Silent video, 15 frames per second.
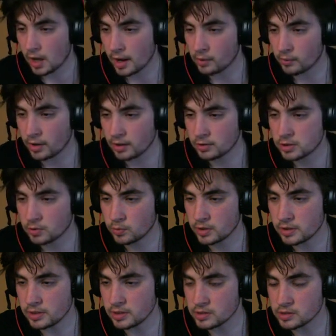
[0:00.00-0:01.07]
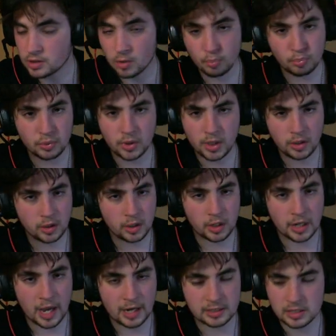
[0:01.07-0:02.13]
I ran into one of these completely
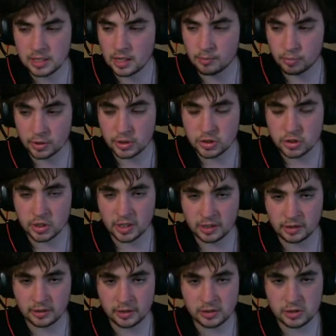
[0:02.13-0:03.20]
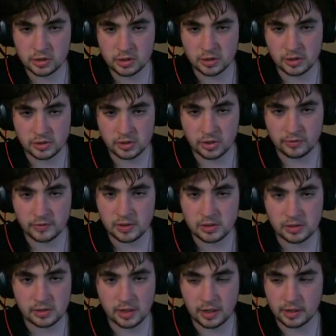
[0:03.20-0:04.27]
on accident. I'm pretty sure it glitched to the
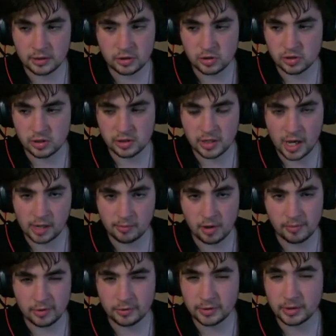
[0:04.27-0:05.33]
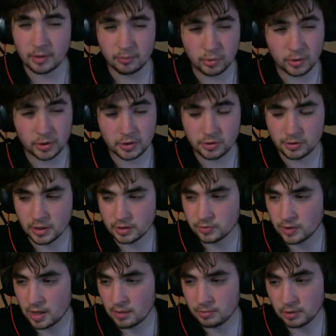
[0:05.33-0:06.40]
surface and it just attacked my building. I'm pretty sure that's
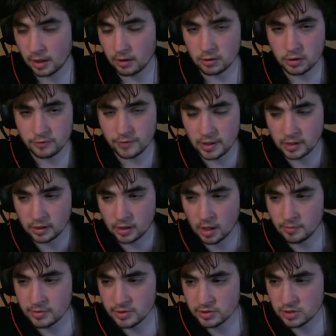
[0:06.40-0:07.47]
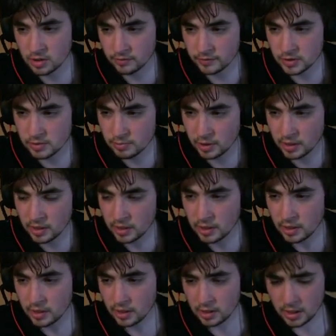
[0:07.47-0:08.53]
what happened. I don't know if they can come to the surface, but
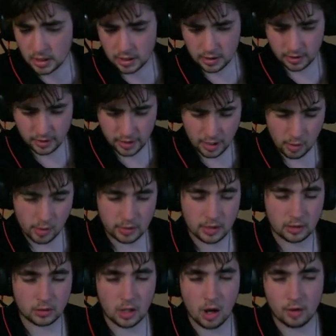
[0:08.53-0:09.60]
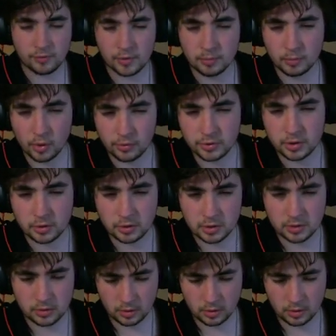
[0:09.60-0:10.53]
they're in the lava molten.